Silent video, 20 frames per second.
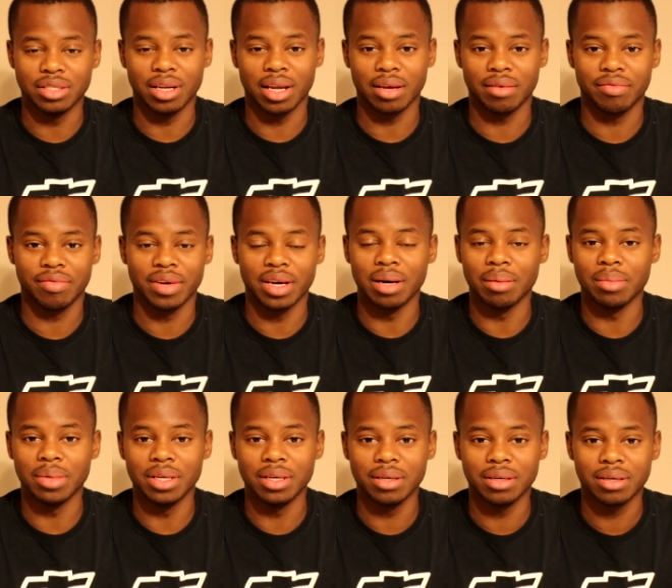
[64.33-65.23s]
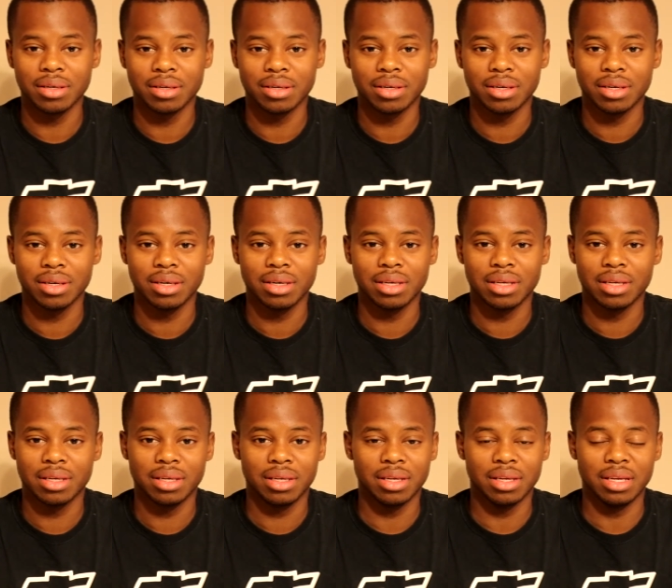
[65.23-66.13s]
you're like family,
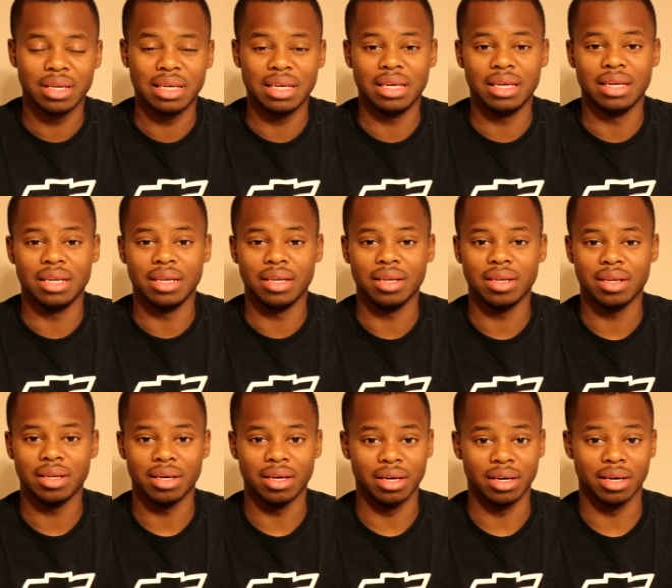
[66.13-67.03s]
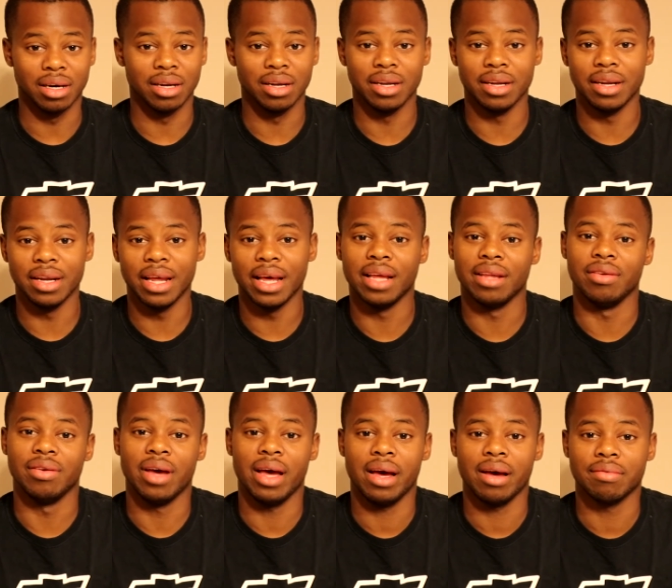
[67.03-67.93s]
and other than that
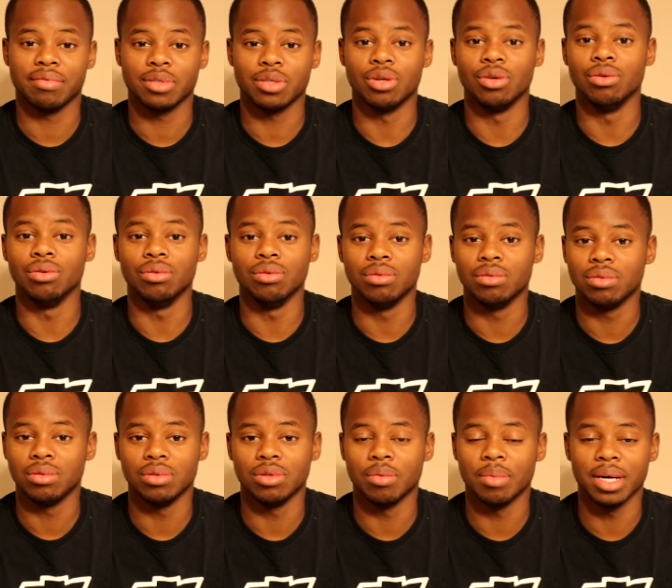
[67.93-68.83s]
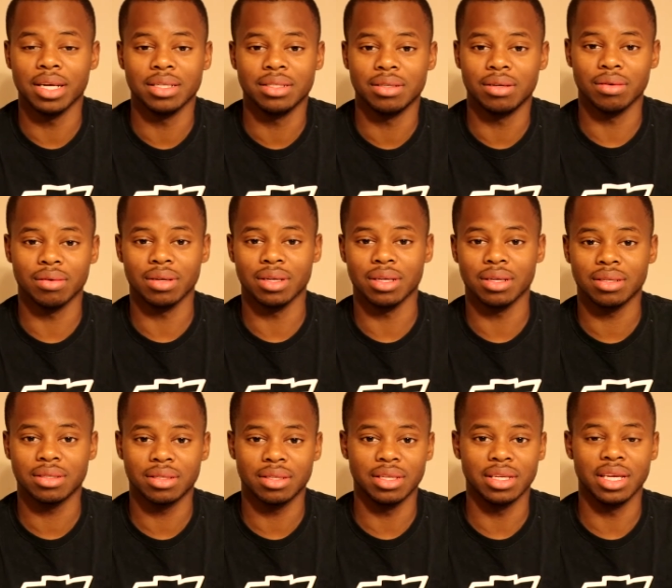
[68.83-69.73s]
you have school. Nobody's gonna
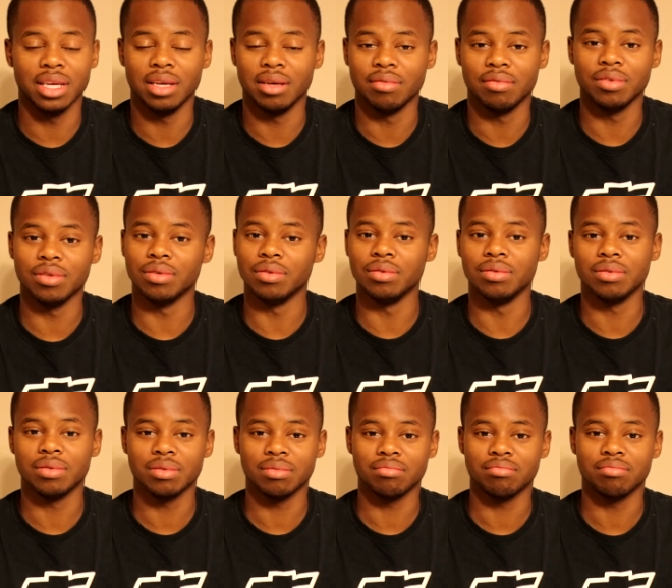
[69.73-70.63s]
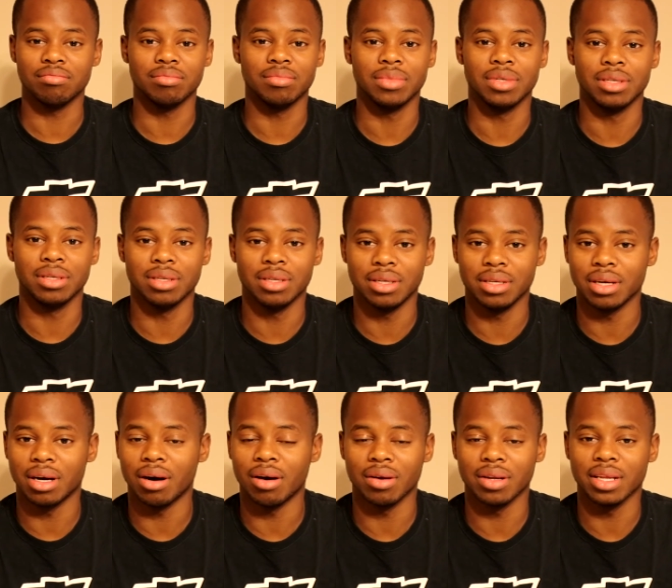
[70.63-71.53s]
give you
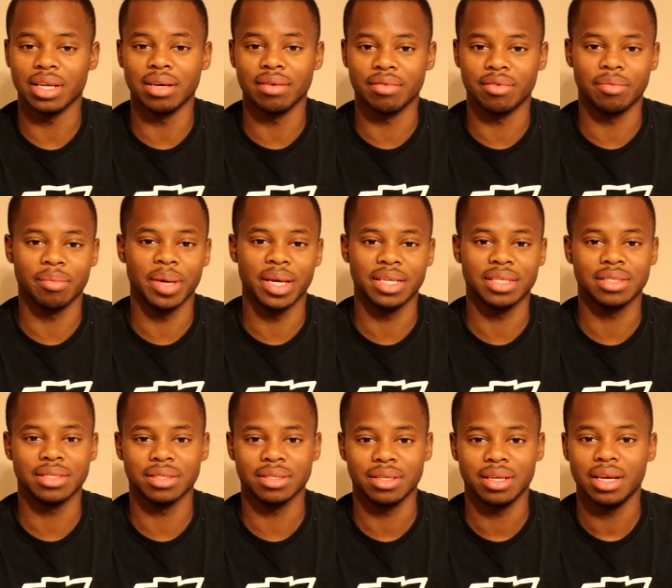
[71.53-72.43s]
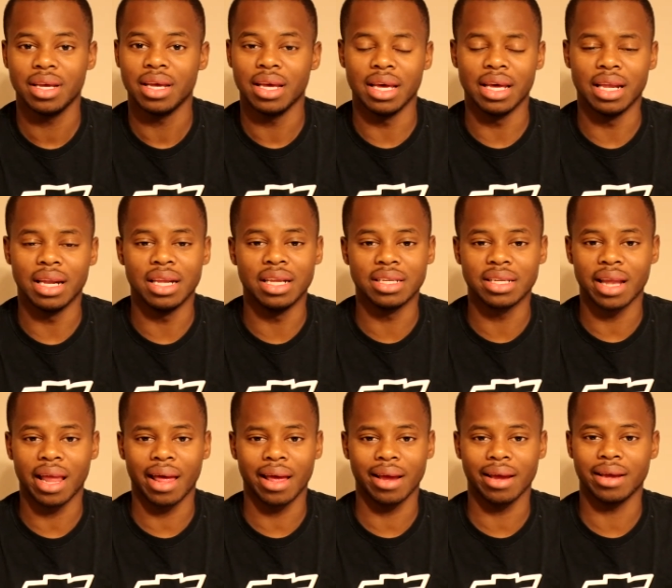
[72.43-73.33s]
all the information, and it's
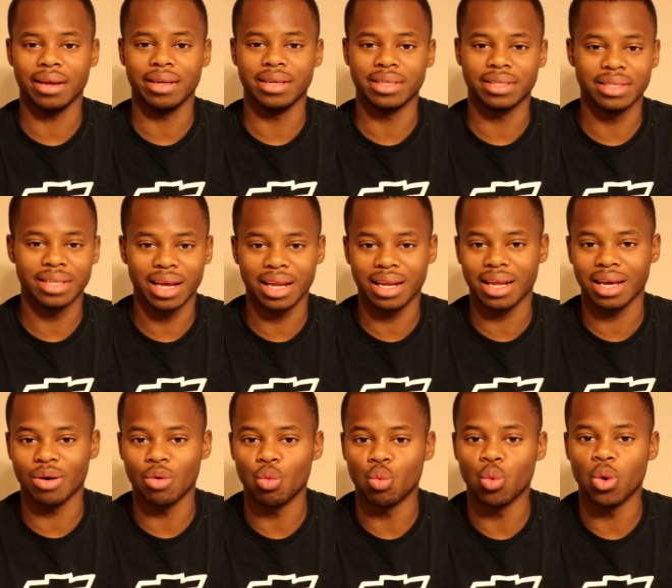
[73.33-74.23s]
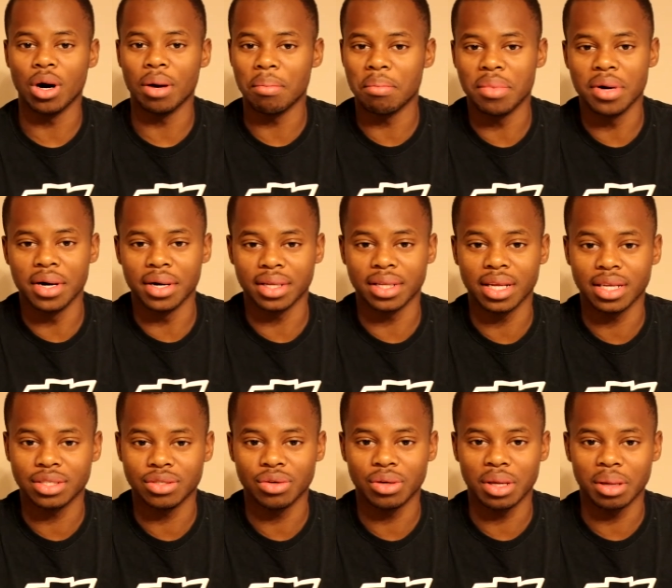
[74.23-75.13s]
not like one book
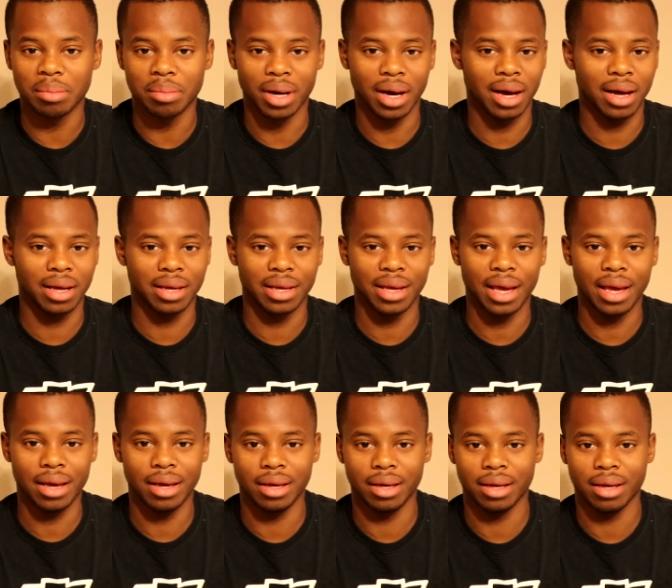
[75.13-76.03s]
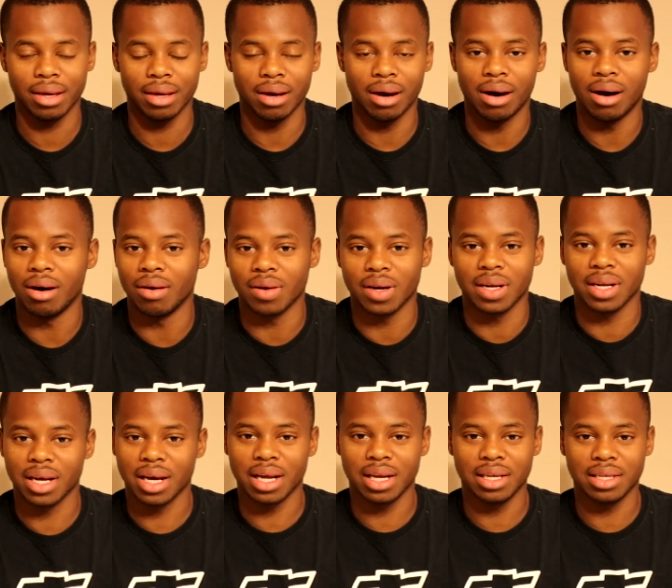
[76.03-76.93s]
that you can buy and gain all the
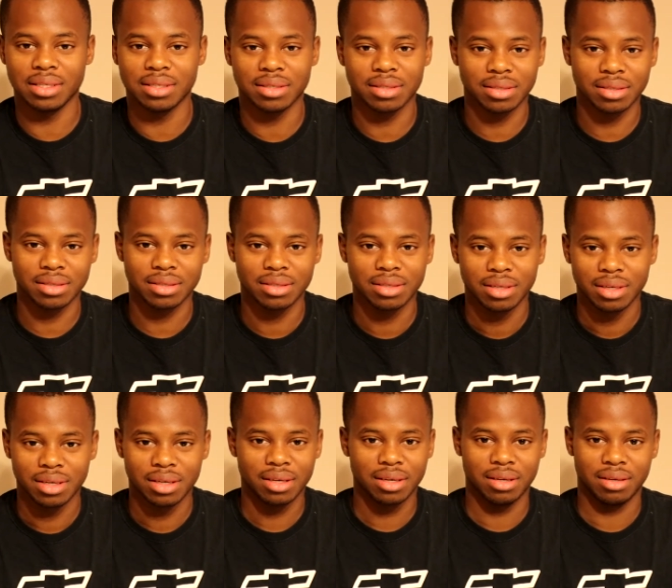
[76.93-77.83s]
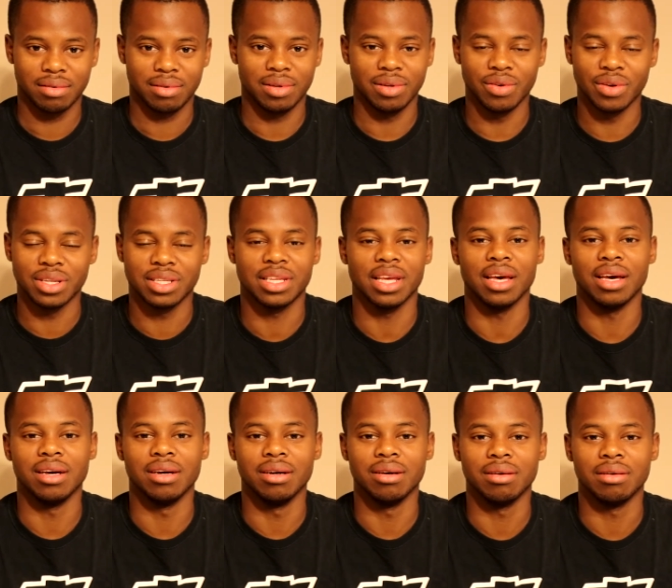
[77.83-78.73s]
knowledge. You could
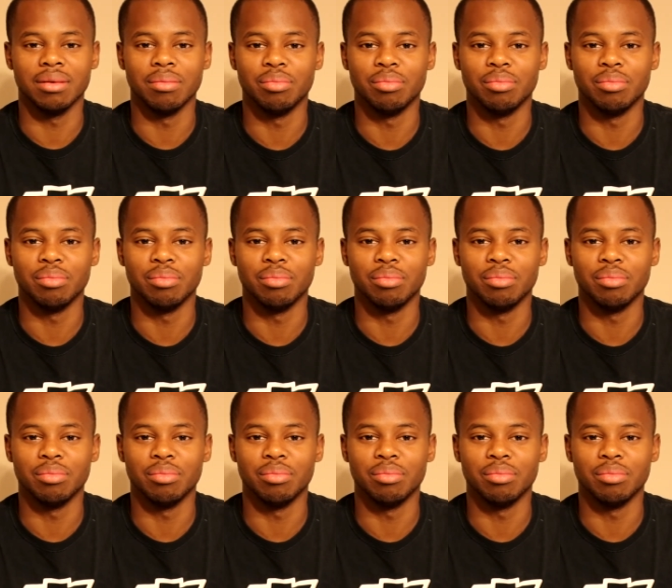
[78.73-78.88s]
take a